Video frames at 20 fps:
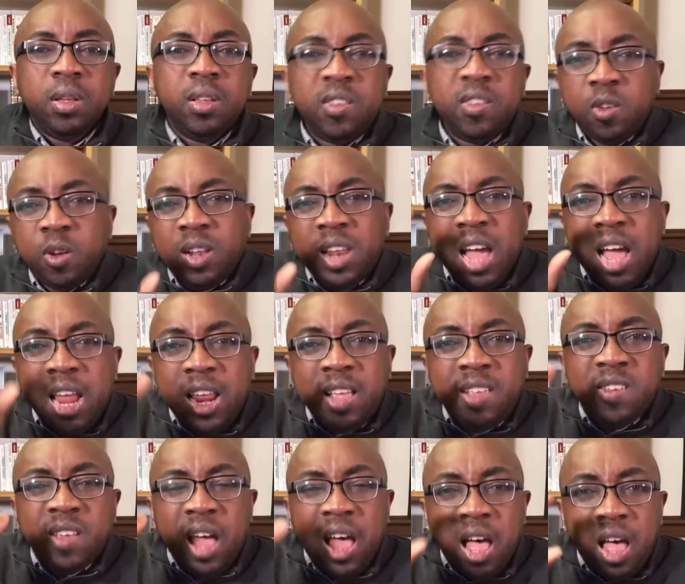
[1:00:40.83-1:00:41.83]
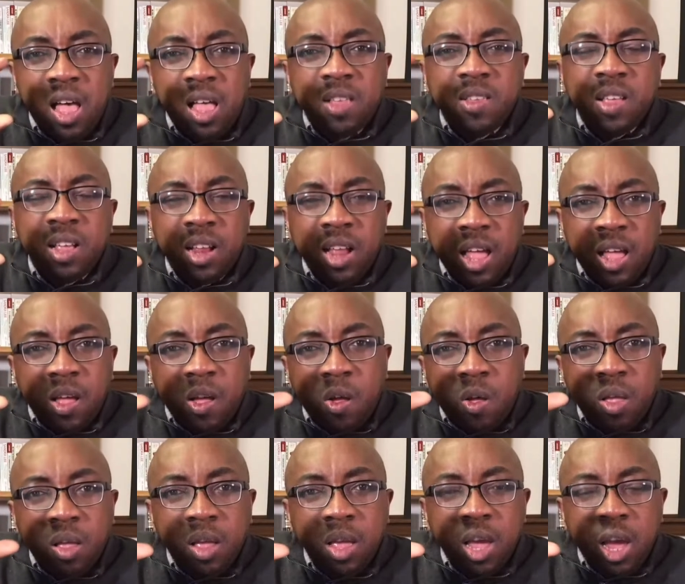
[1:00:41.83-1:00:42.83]
So that is
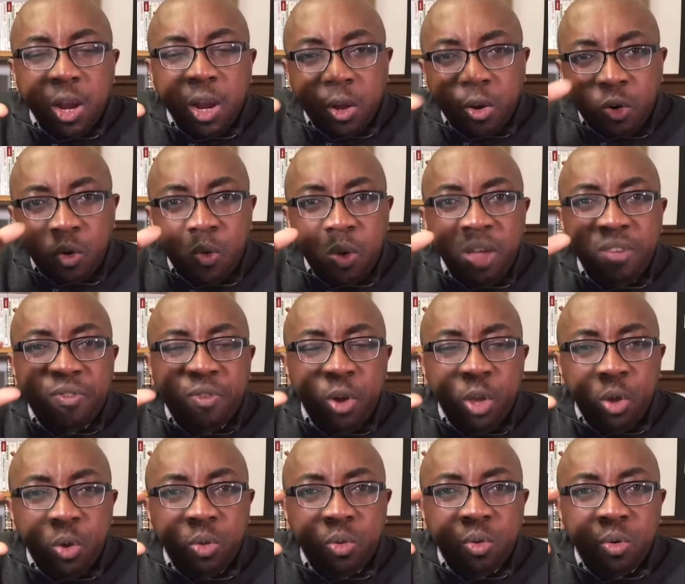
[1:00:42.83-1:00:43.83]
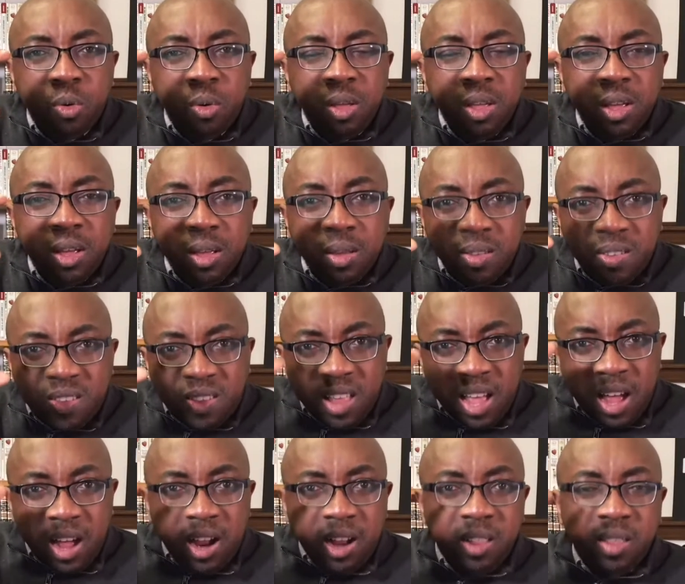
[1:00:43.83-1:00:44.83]
another way for you to
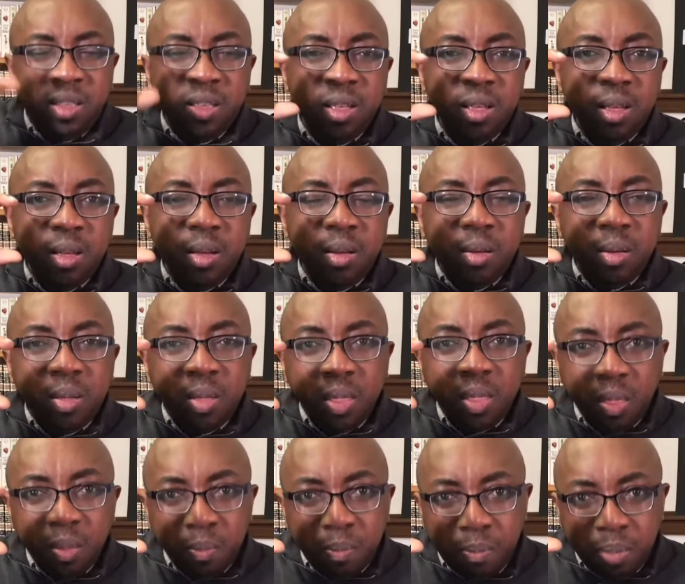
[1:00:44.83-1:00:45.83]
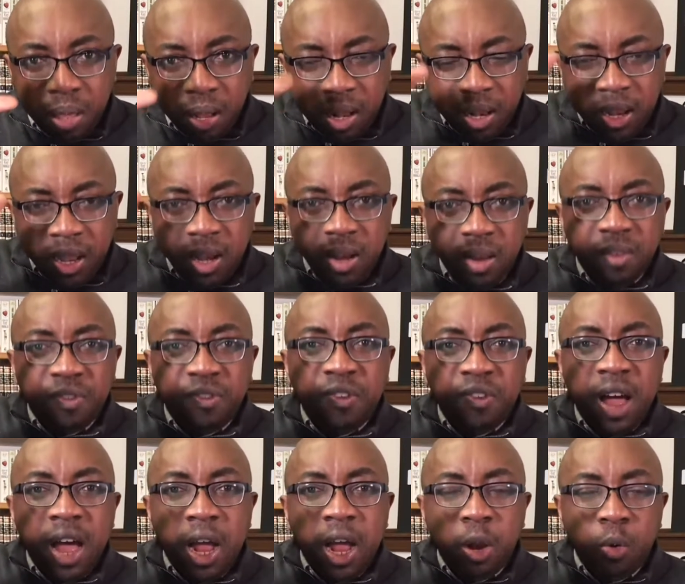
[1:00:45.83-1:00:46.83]
start building the
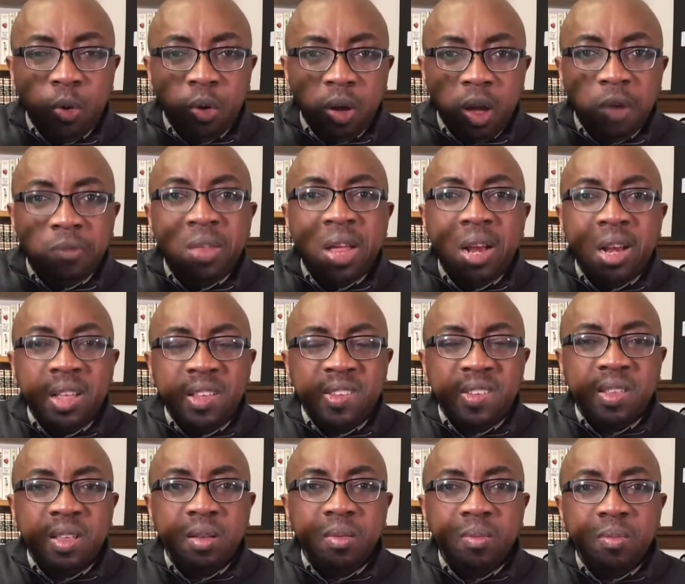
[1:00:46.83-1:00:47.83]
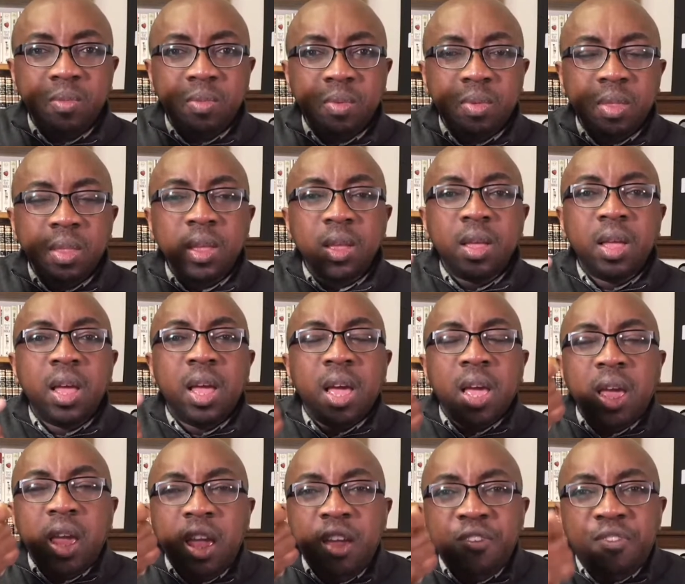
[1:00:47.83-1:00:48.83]
value of that list.
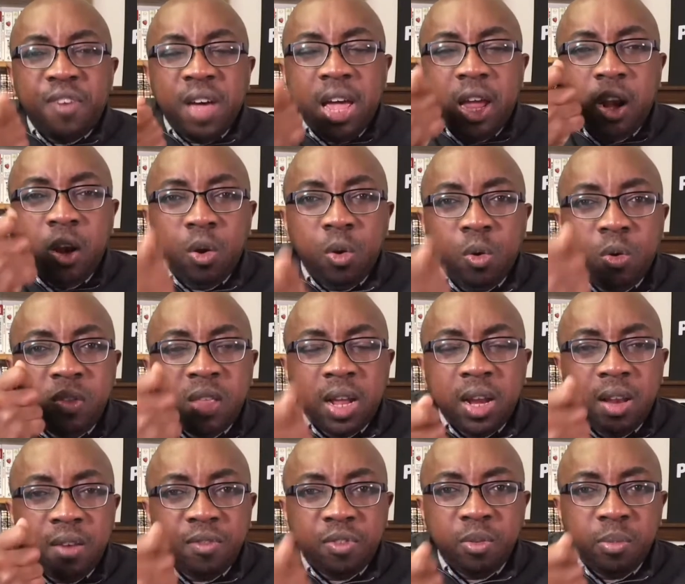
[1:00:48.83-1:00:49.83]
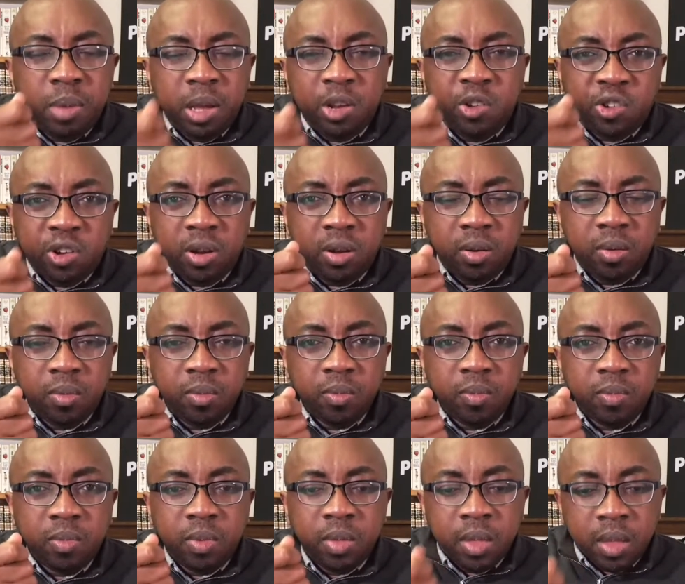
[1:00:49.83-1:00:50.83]
If I lose that information,
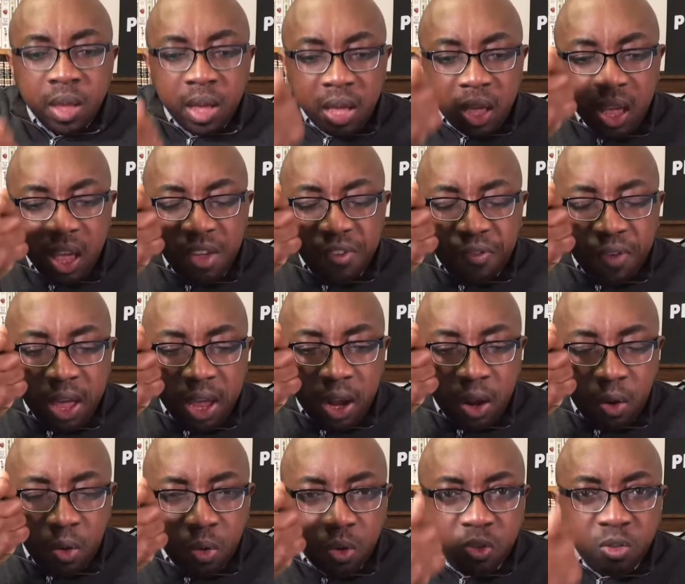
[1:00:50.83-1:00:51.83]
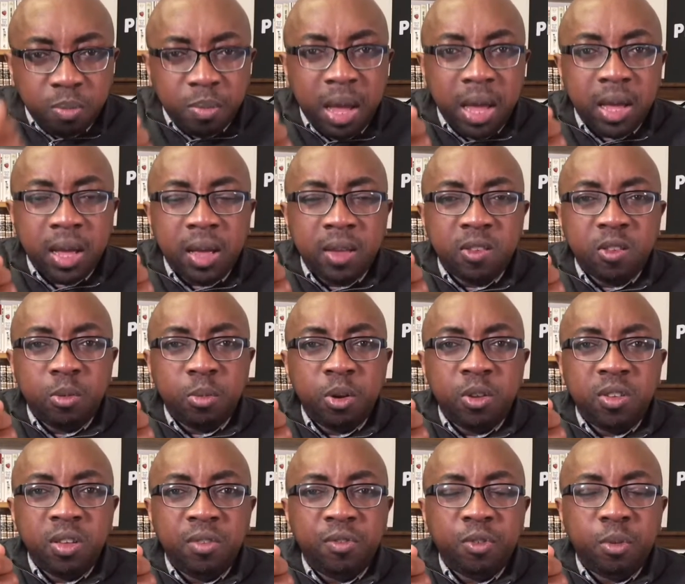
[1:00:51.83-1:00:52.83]
if I lose my
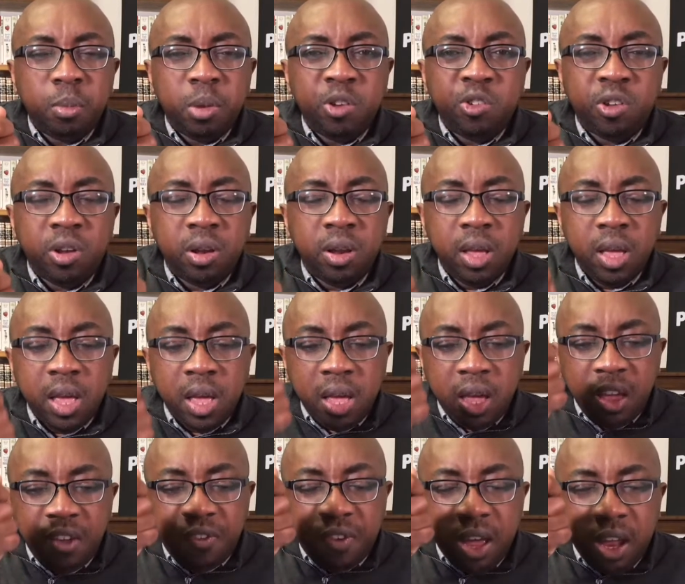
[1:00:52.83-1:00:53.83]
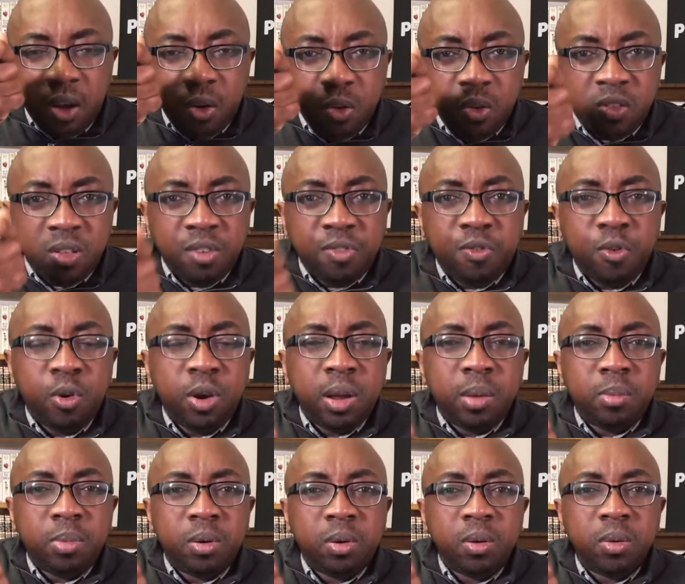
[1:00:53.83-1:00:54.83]
customer's information, if I lose their phone
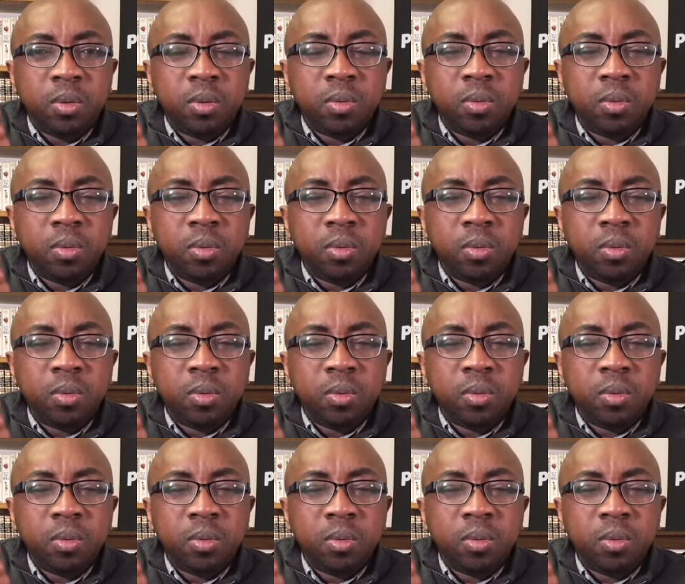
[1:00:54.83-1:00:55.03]
number,